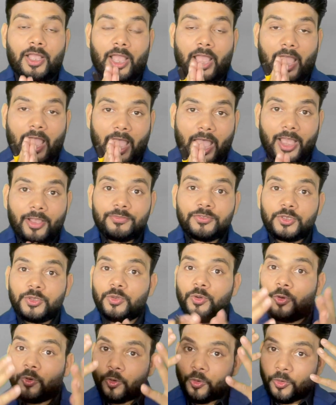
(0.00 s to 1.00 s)
have
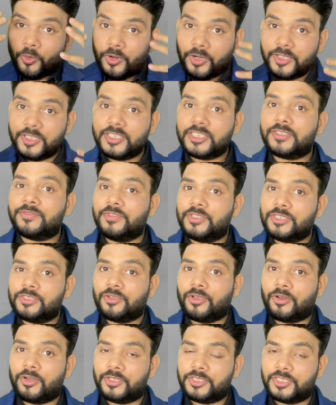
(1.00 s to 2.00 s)
to hold this
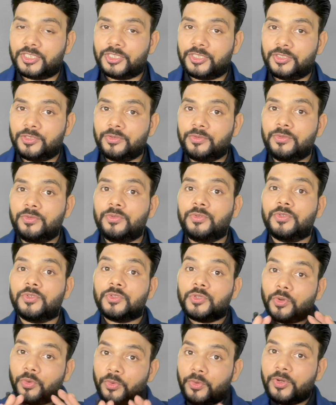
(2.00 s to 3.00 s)
physiology. You
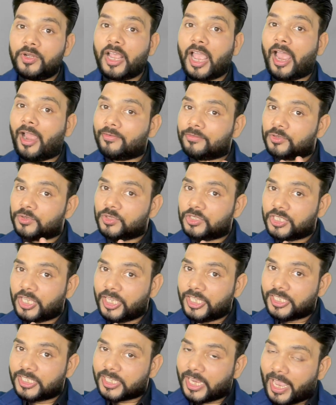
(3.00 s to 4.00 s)
don't have to
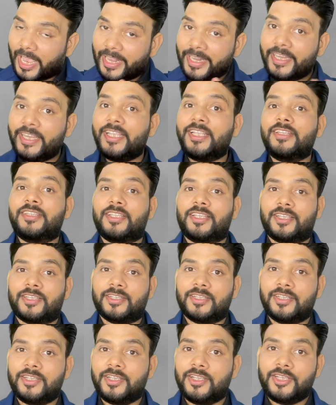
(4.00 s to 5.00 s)
change anything.
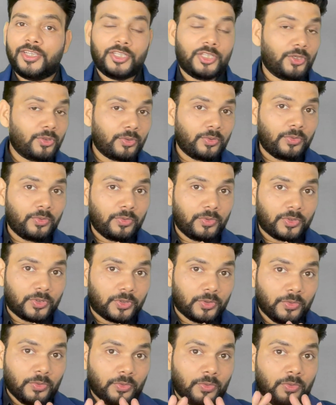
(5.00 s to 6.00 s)

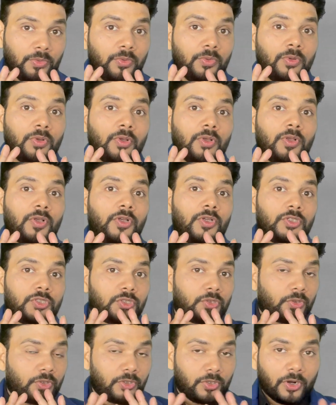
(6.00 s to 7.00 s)
You
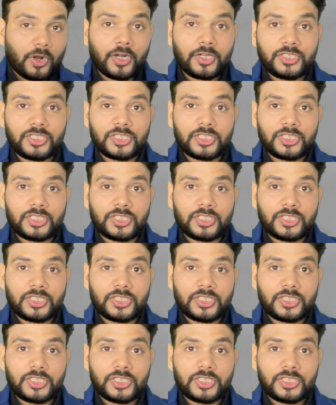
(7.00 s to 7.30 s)
should not